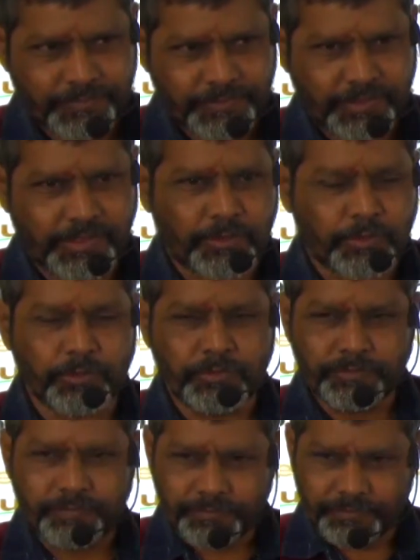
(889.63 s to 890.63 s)
that
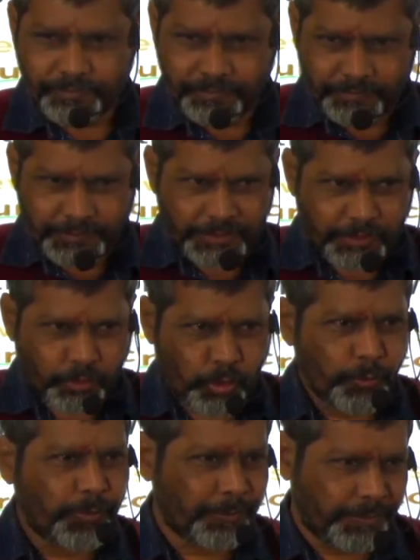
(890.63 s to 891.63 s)
too, there's a
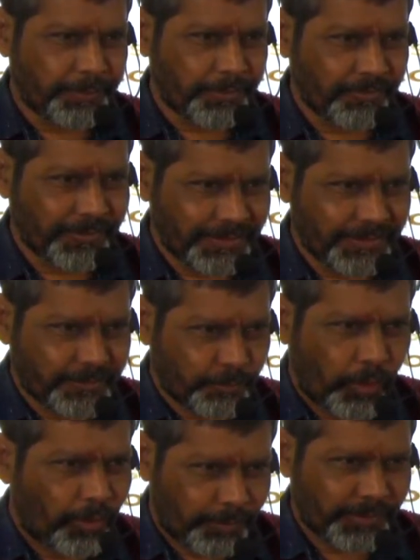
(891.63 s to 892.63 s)
group of people, when this
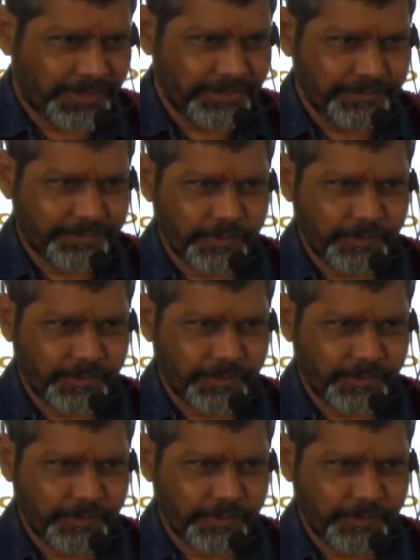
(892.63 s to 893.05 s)
mob, right?